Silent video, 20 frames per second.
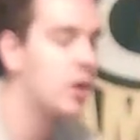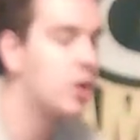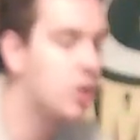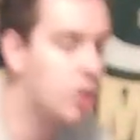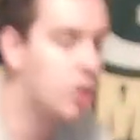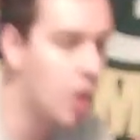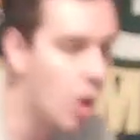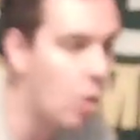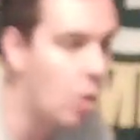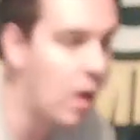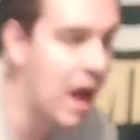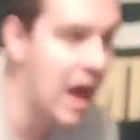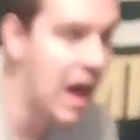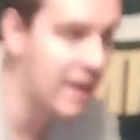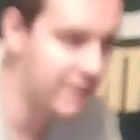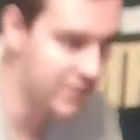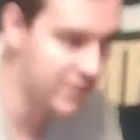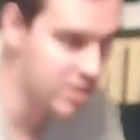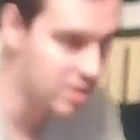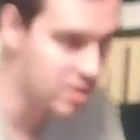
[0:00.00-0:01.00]
go
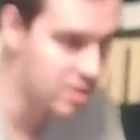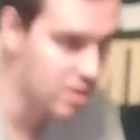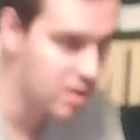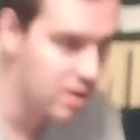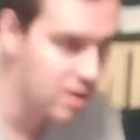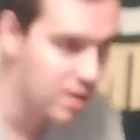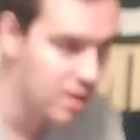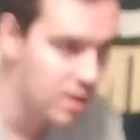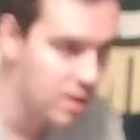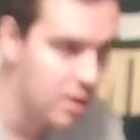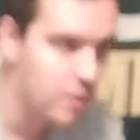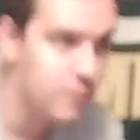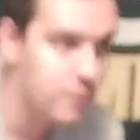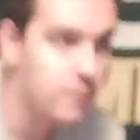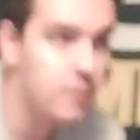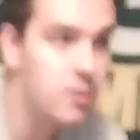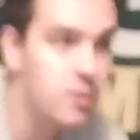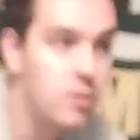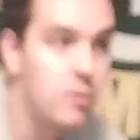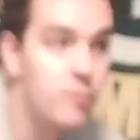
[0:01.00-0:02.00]
after
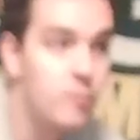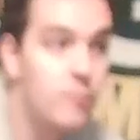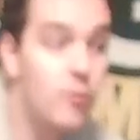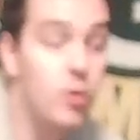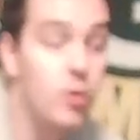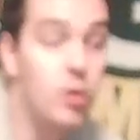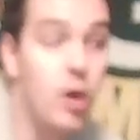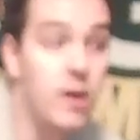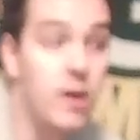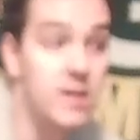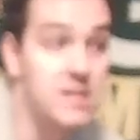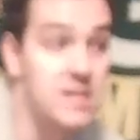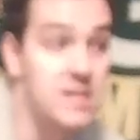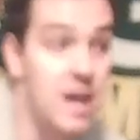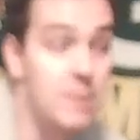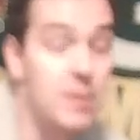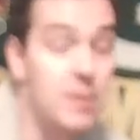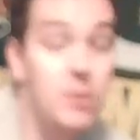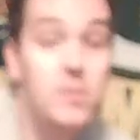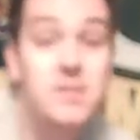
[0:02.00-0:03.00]
for the longest
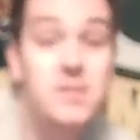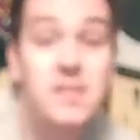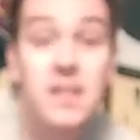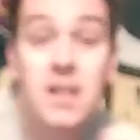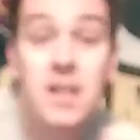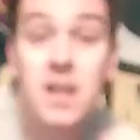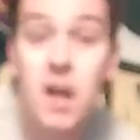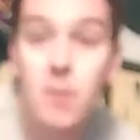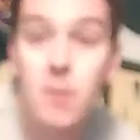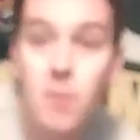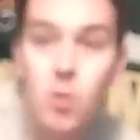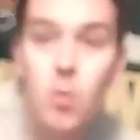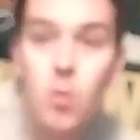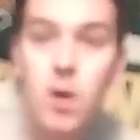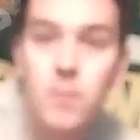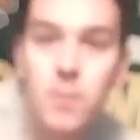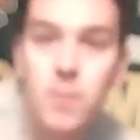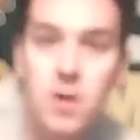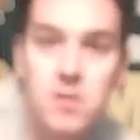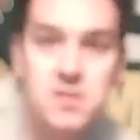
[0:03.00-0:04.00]
time. He was the number
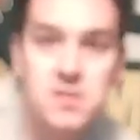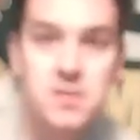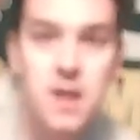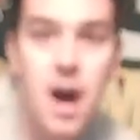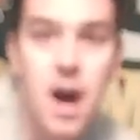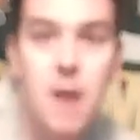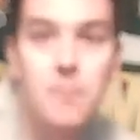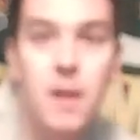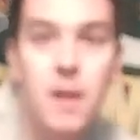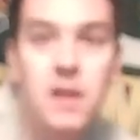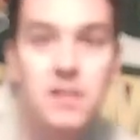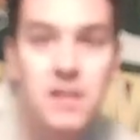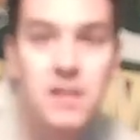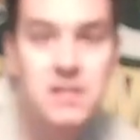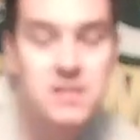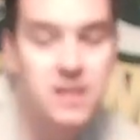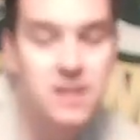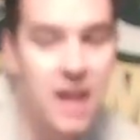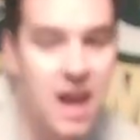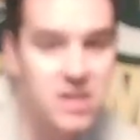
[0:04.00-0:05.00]
one person on my
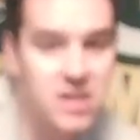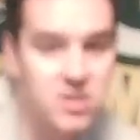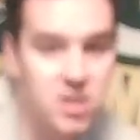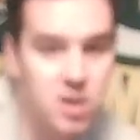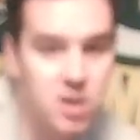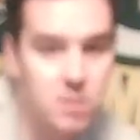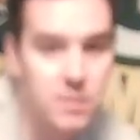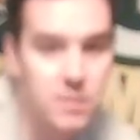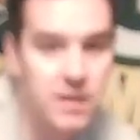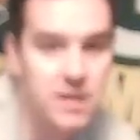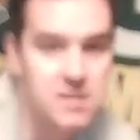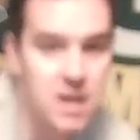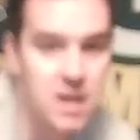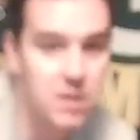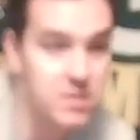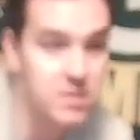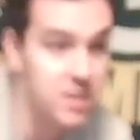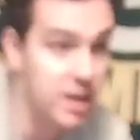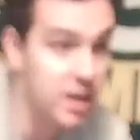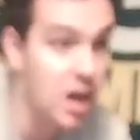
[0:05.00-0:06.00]
list last year because I
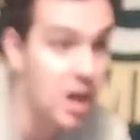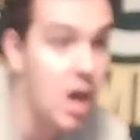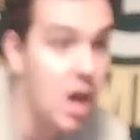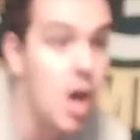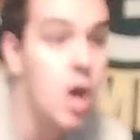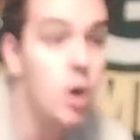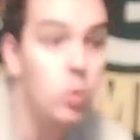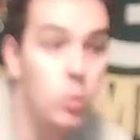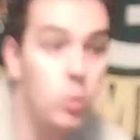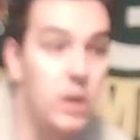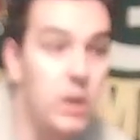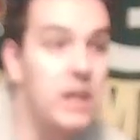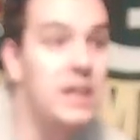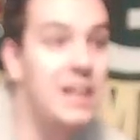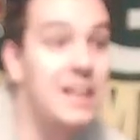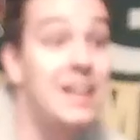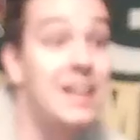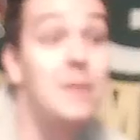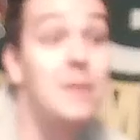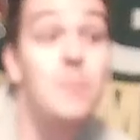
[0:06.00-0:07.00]
was like, we
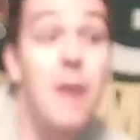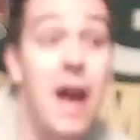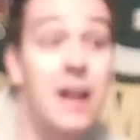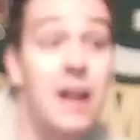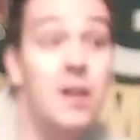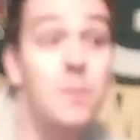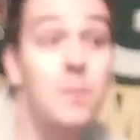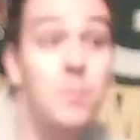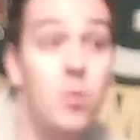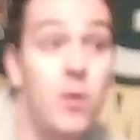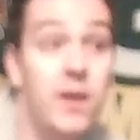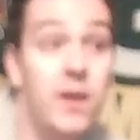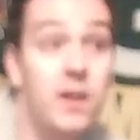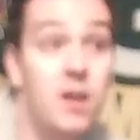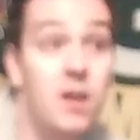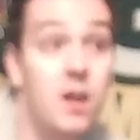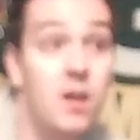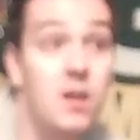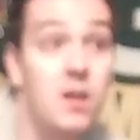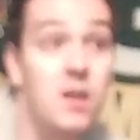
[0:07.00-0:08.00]
need a backup point
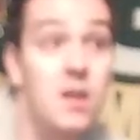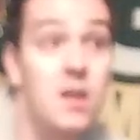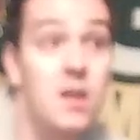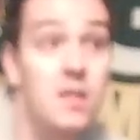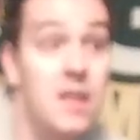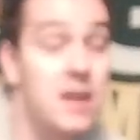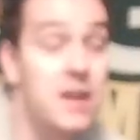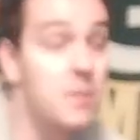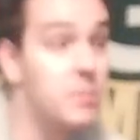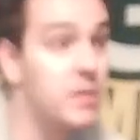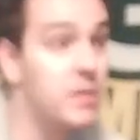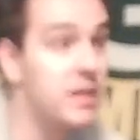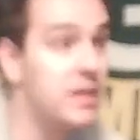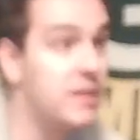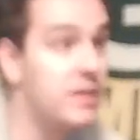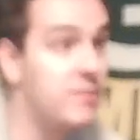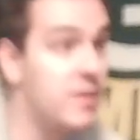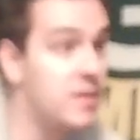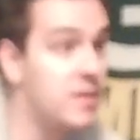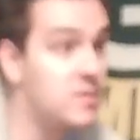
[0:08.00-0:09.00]
guard that can play
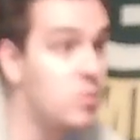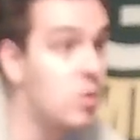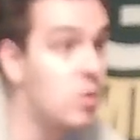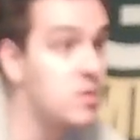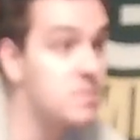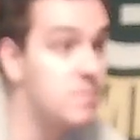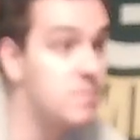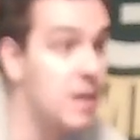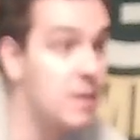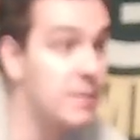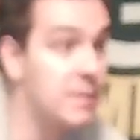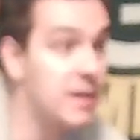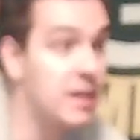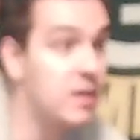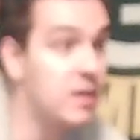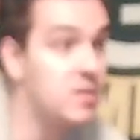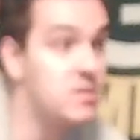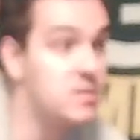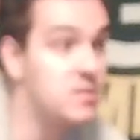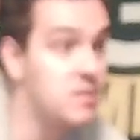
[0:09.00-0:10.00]
defense, or maybe he
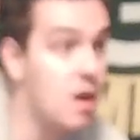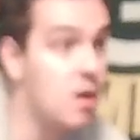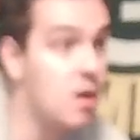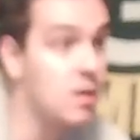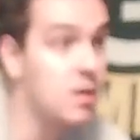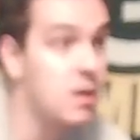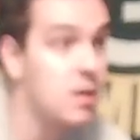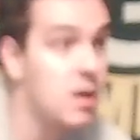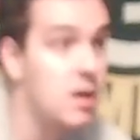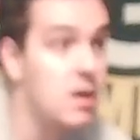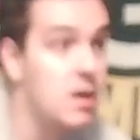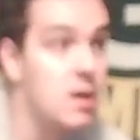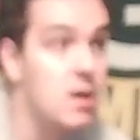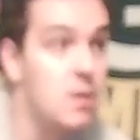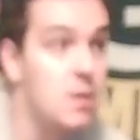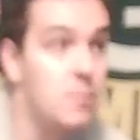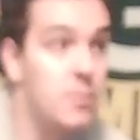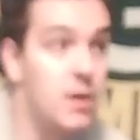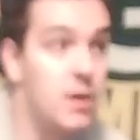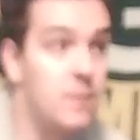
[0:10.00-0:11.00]
could start.
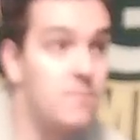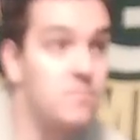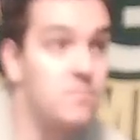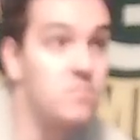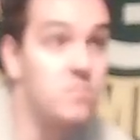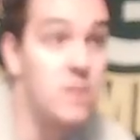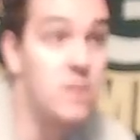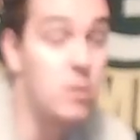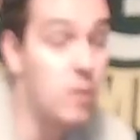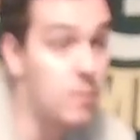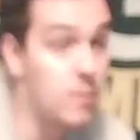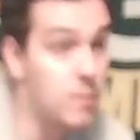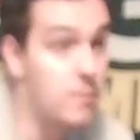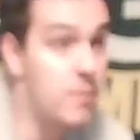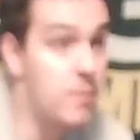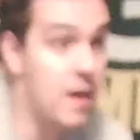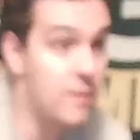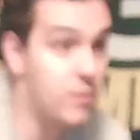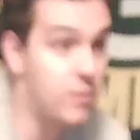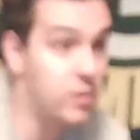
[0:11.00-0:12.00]
But they went with
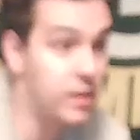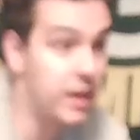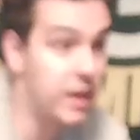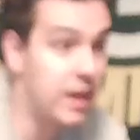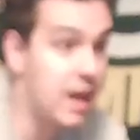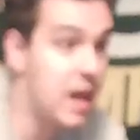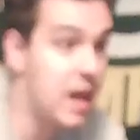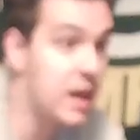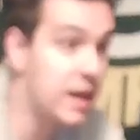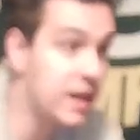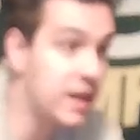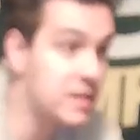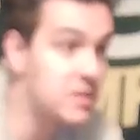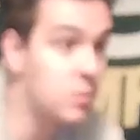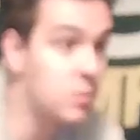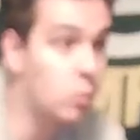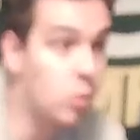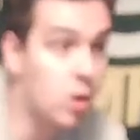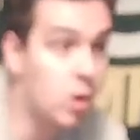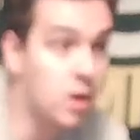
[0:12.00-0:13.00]
Beverley, and I guess
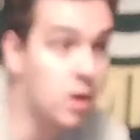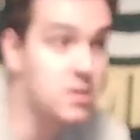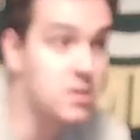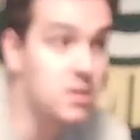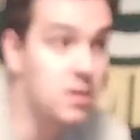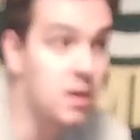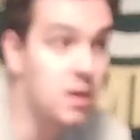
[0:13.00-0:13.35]
it worked